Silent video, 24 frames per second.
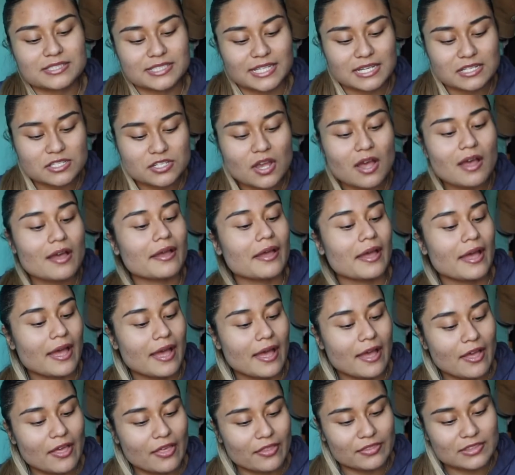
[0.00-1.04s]
TikTok,
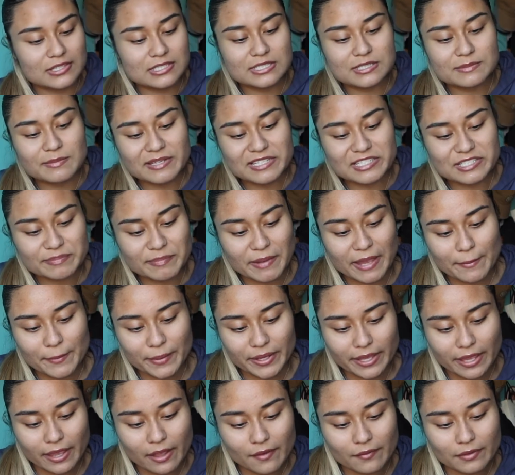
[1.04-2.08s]
this is my spam
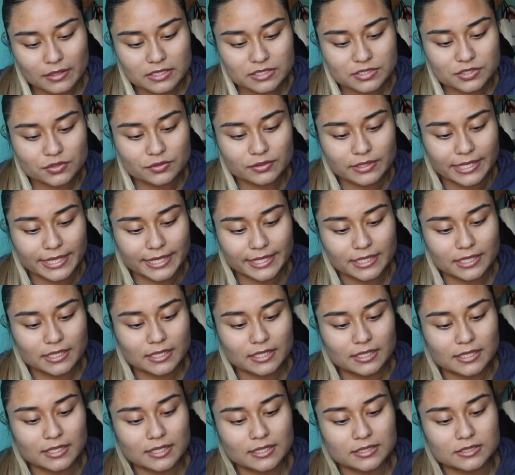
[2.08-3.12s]
account. It's
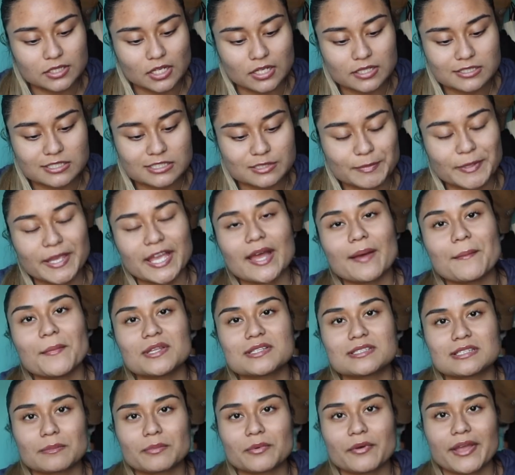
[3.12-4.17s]
yuleyda.spam, a
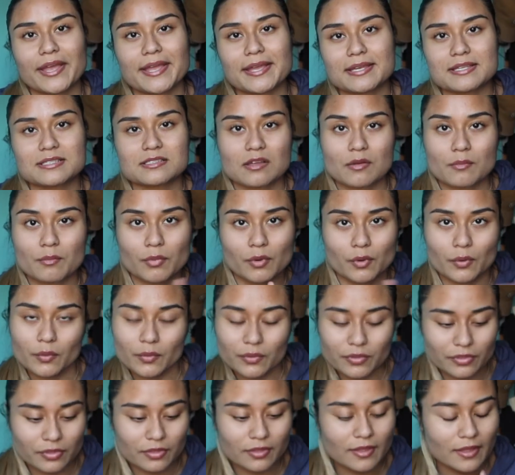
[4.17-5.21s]
double A's on
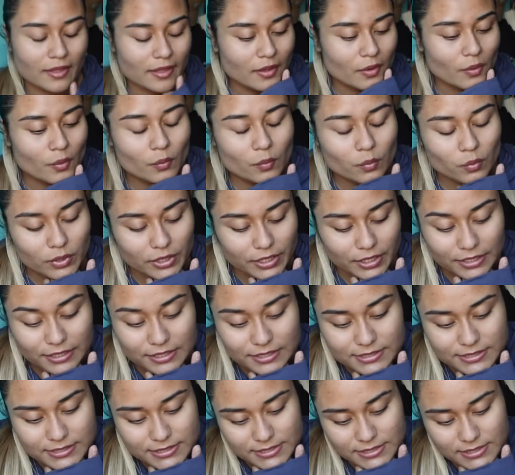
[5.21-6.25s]
both
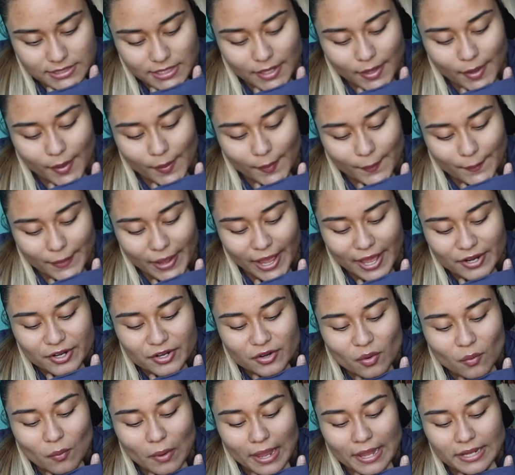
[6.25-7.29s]
words. I don't
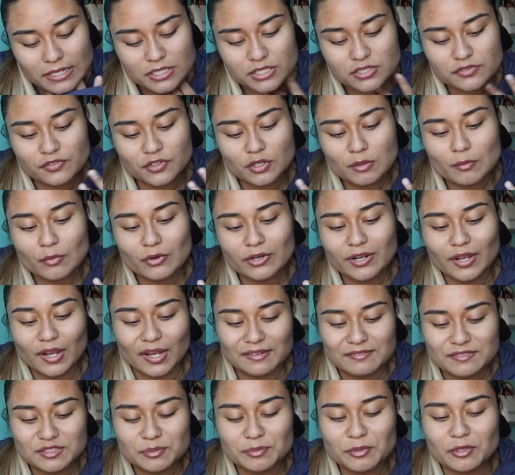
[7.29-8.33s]
know why I just feel more
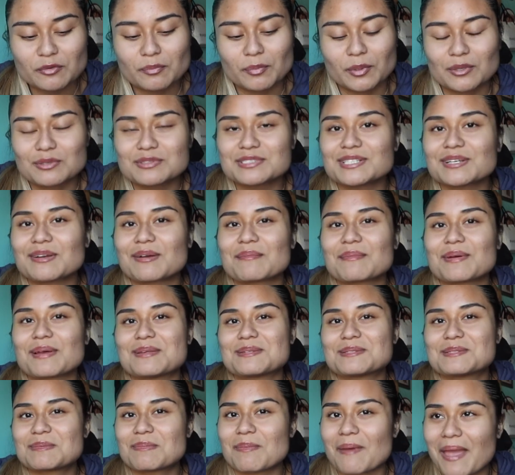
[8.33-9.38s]
comfortable posting on my
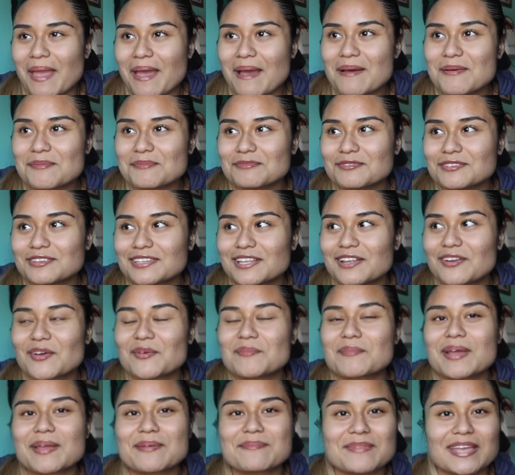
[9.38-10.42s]
spam than on
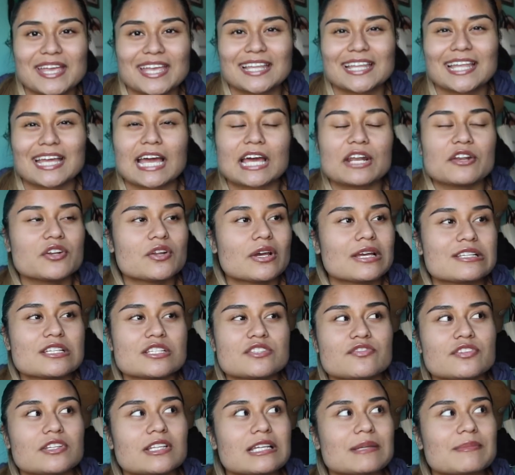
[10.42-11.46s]
my main. Like, I don't know, I just
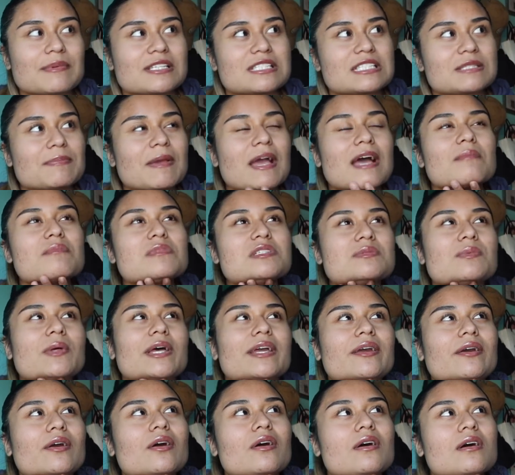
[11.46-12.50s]
feel like my spam is
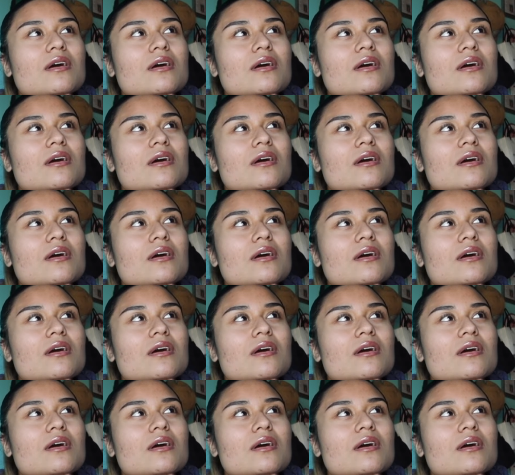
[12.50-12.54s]
like